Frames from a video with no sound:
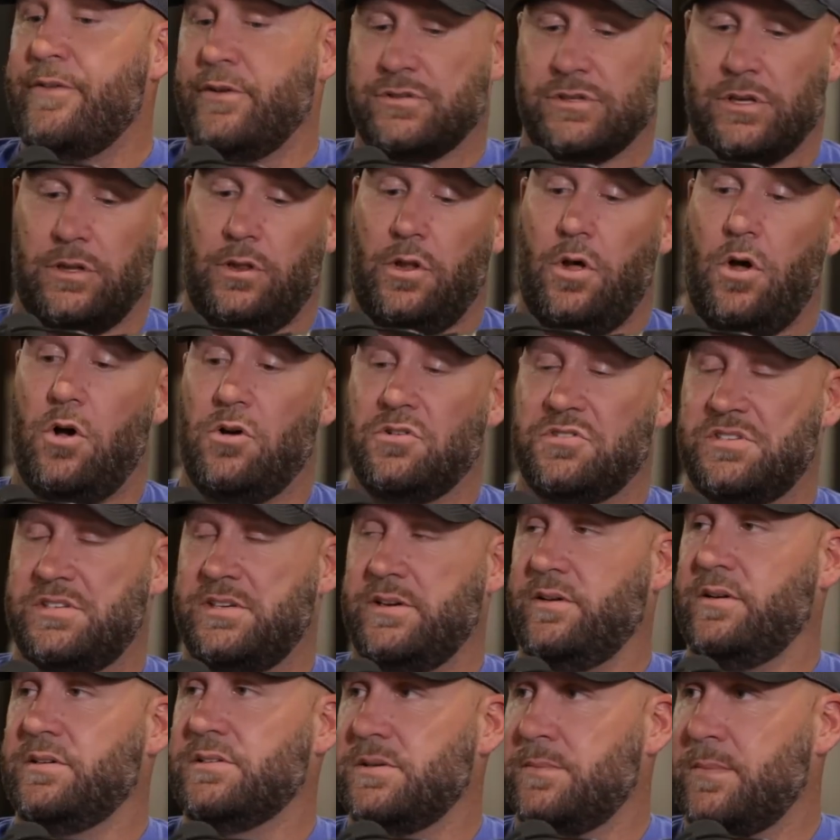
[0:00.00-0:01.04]
it was a long
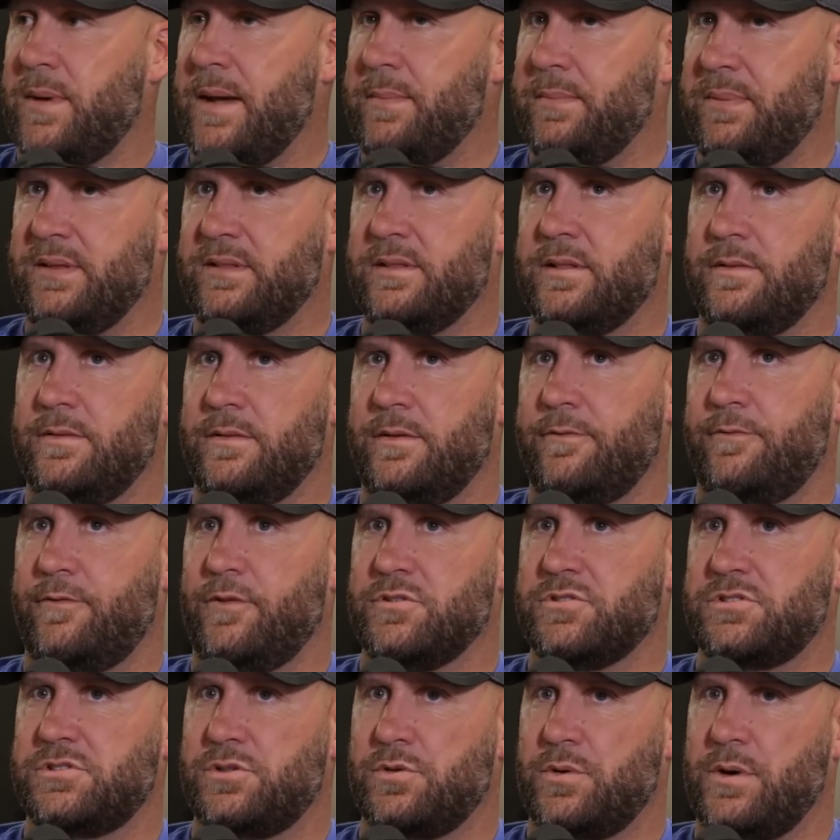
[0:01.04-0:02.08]
series, it might be the
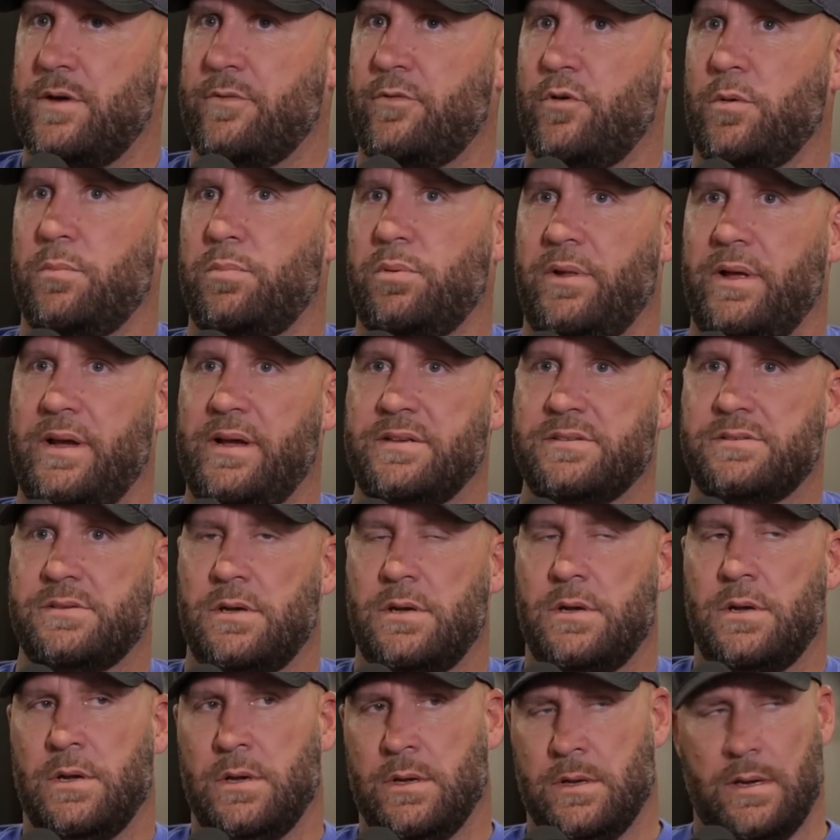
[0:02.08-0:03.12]
first 3 or 4
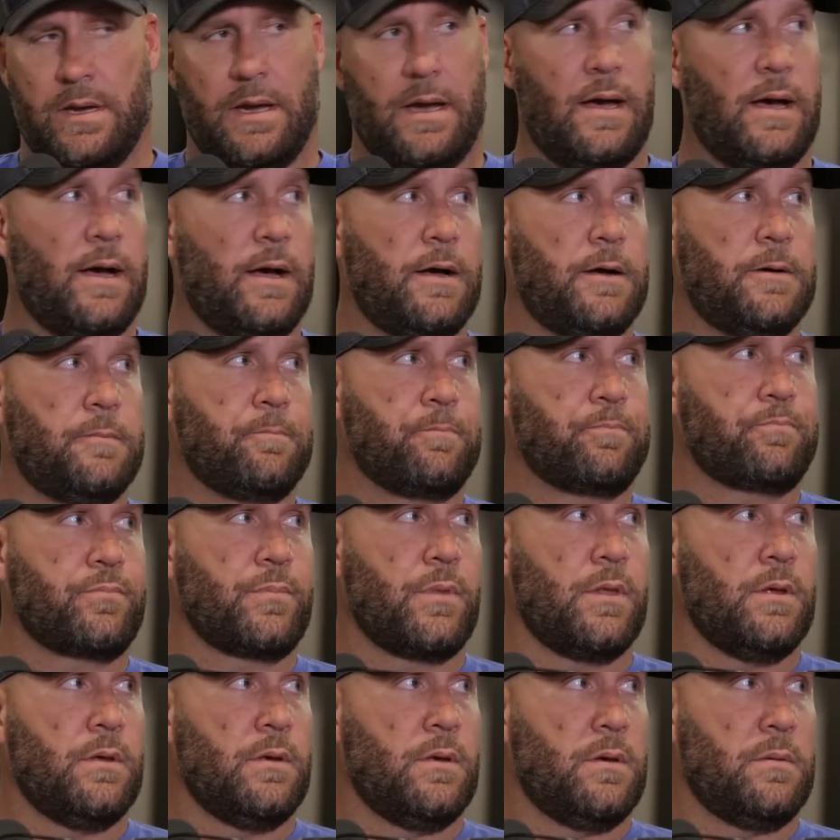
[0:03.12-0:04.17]
plays. Some
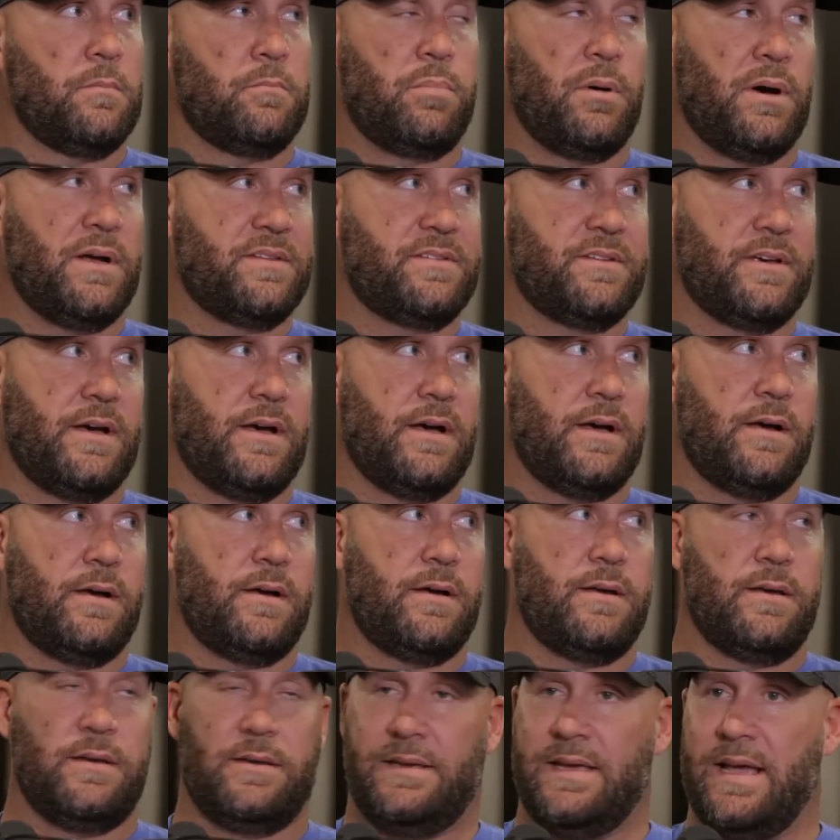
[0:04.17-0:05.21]

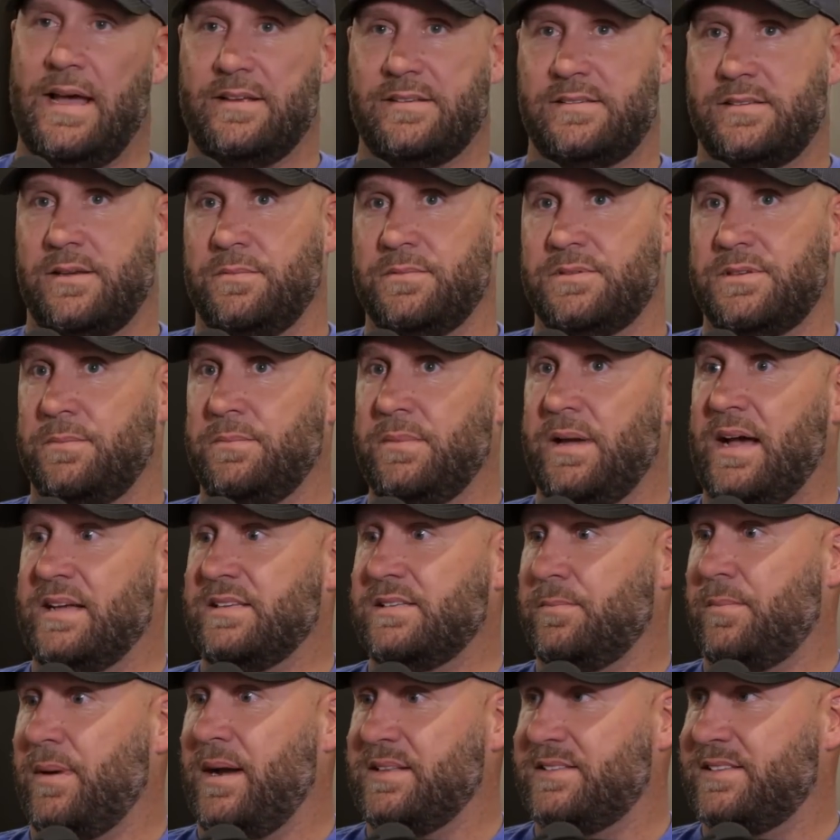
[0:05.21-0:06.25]

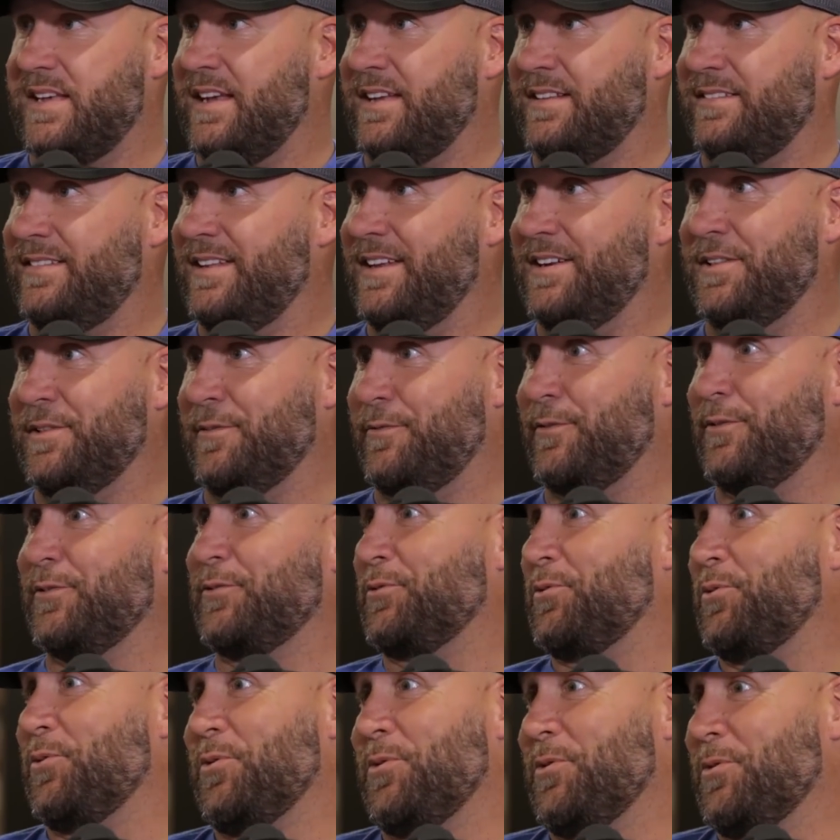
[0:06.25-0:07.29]
guys it might take into the
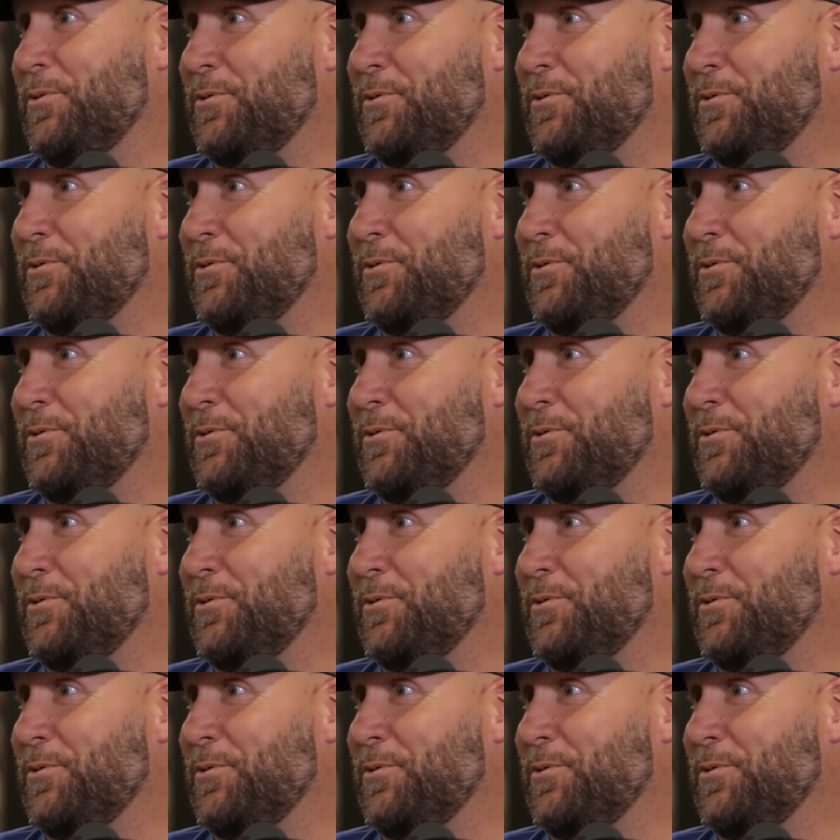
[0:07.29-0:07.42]
first quarter.